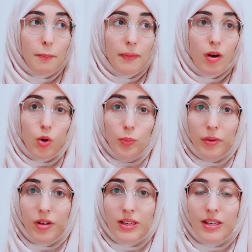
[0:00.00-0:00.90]
Home
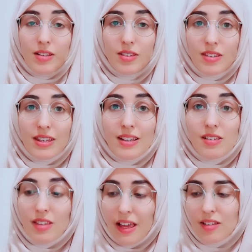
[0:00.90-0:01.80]
Bargains, the
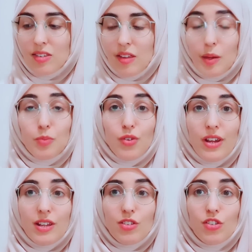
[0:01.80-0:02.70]
exact same
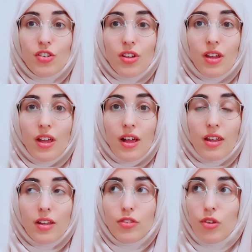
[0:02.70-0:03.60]
range.
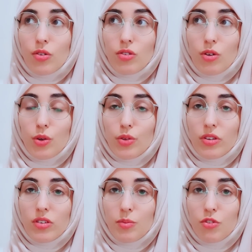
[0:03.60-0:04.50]
And I don't know who
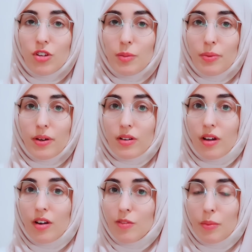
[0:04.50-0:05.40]
does them cheaper. I
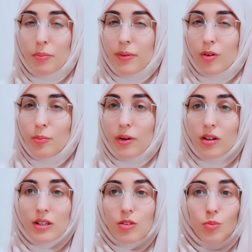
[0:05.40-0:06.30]
can't remember Home
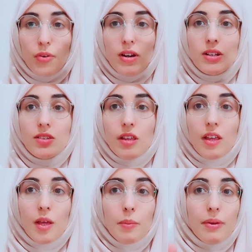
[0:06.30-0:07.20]
Bargains price,
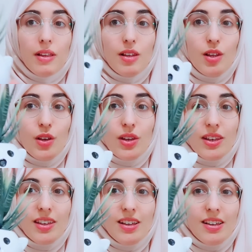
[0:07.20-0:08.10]
but look,
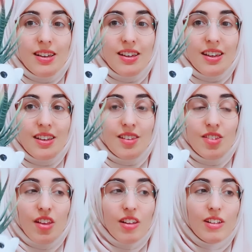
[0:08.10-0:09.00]
the
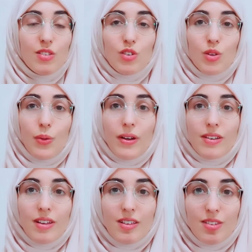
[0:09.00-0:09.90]
succulents are quite
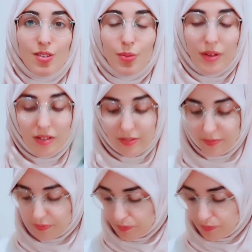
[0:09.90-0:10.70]
nice as well.